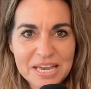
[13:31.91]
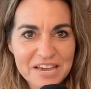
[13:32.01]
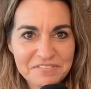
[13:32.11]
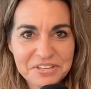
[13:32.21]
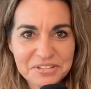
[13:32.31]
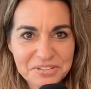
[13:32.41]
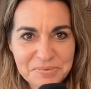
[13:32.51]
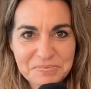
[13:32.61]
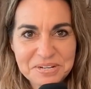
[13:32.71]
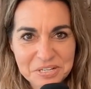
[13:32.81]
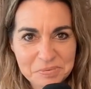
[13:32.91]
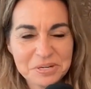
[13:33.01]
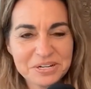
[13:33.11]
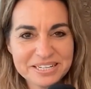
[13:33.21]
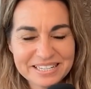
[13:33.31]
having this human
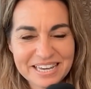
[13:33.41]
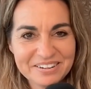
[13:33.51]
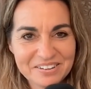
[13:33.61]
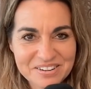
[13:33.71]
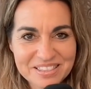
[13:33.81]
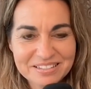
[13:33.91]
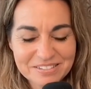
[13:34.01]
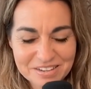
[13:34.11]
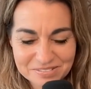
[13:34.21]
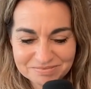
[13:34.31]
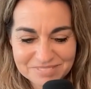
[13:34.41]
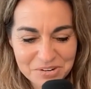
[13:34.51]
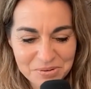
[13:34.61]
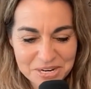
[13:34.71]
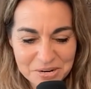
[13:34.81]
experience on earth. So
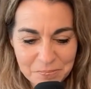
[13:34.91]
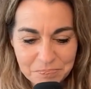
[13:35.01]
here we go.